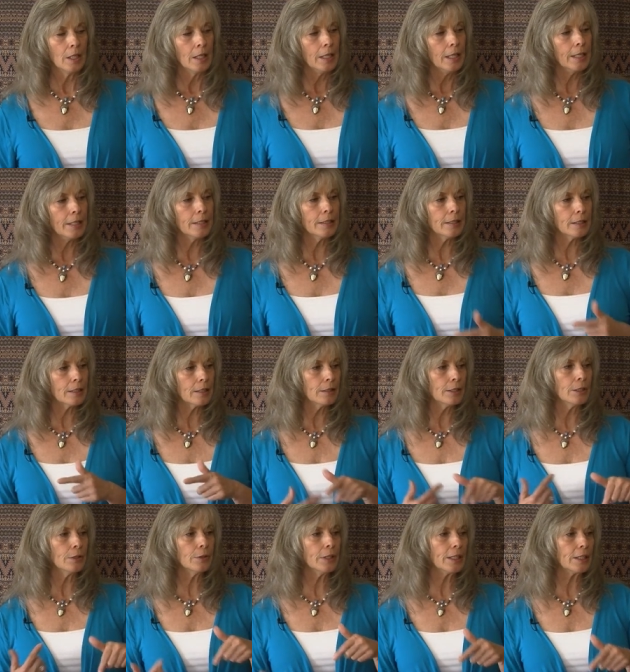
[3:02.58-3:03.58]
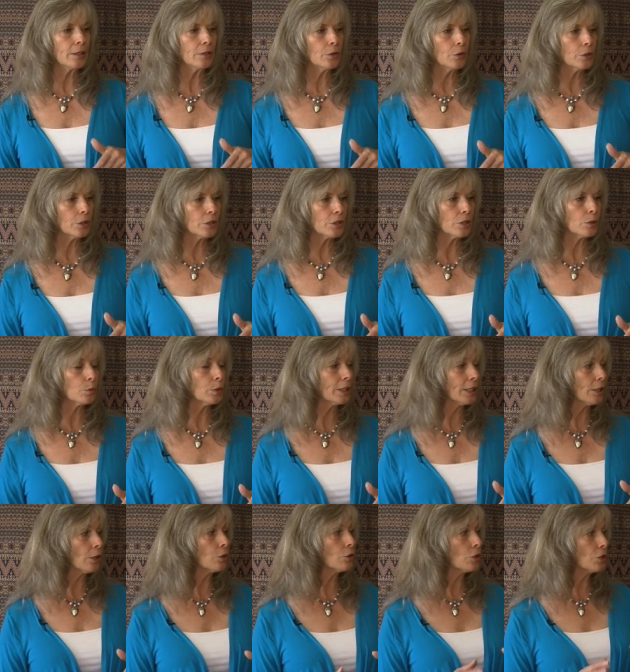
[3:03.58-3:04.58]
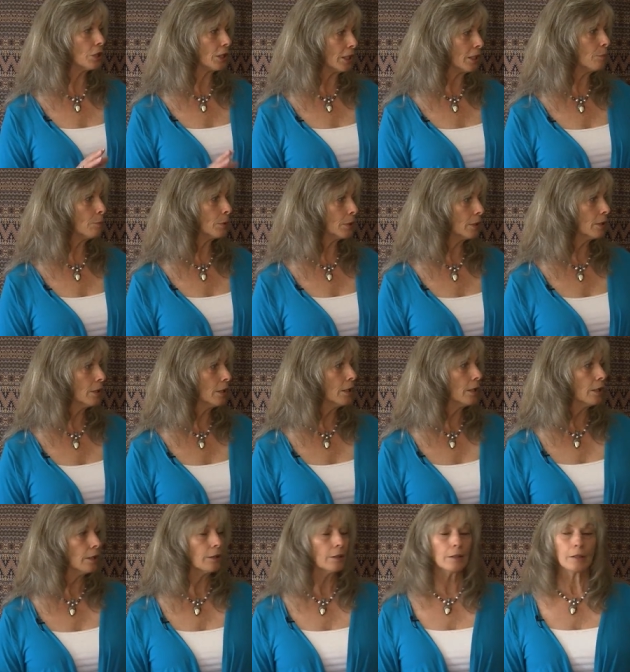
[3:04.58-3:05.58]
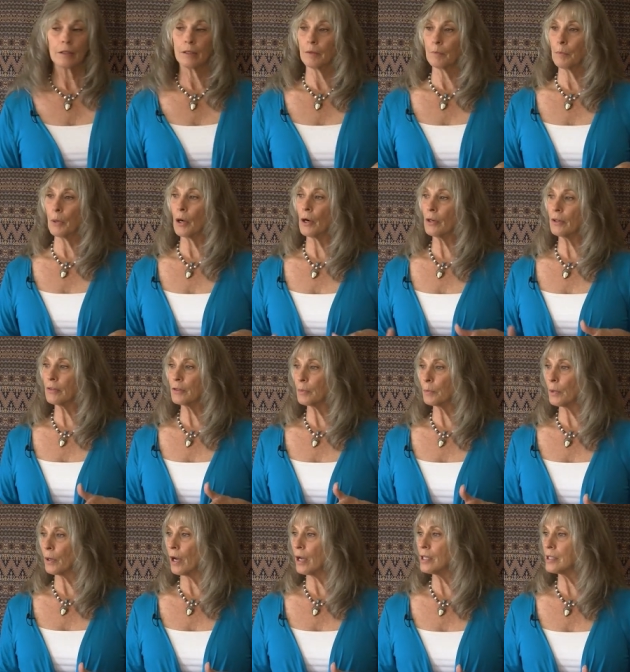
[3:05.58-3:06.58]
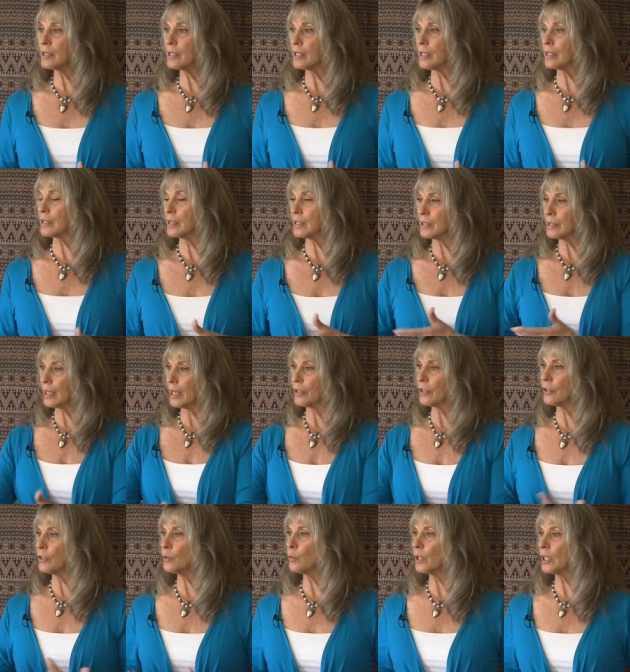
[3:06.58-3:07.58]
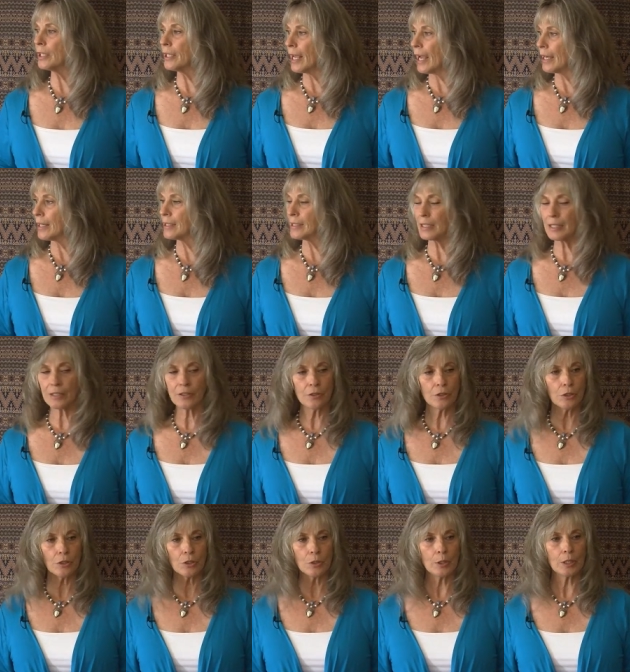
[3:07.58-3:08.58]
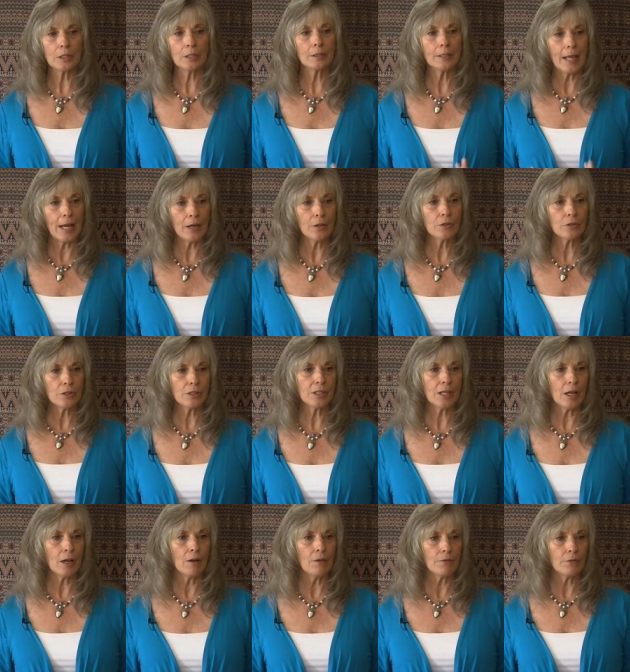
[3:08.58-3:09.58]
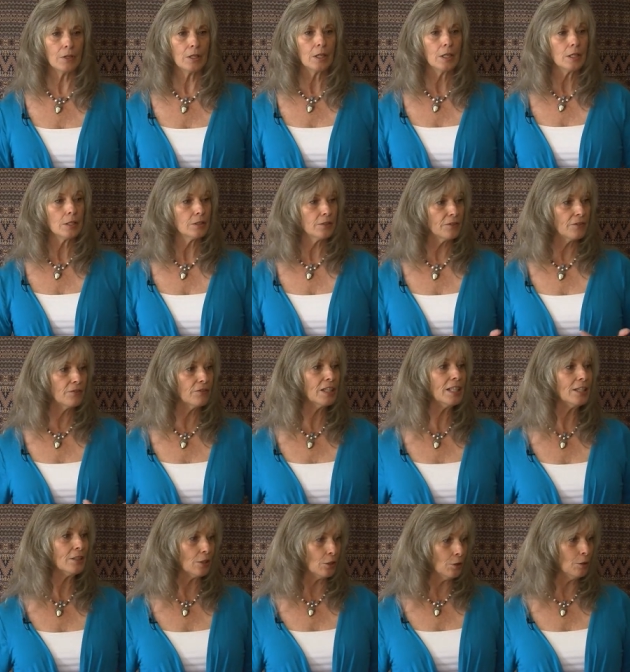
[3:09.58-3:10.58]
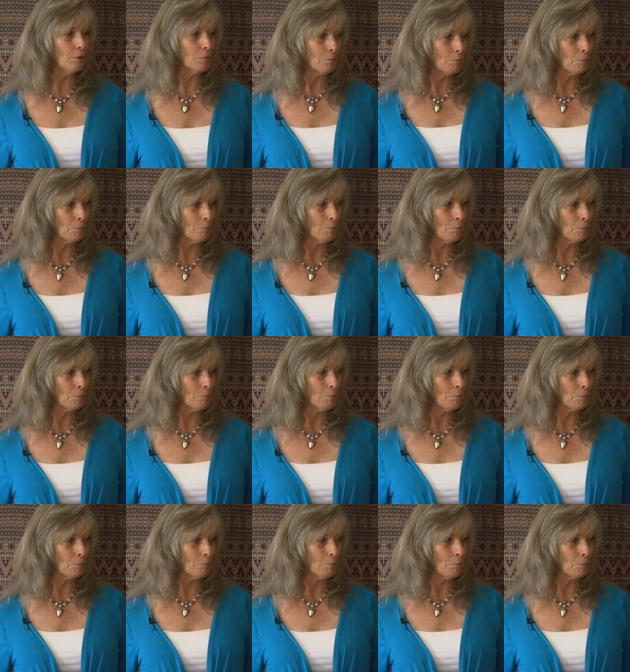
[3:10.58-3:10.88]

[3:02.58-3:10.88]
And in a clearing, in order to really go deep, part of the process is that you relax into and allow yourself to feel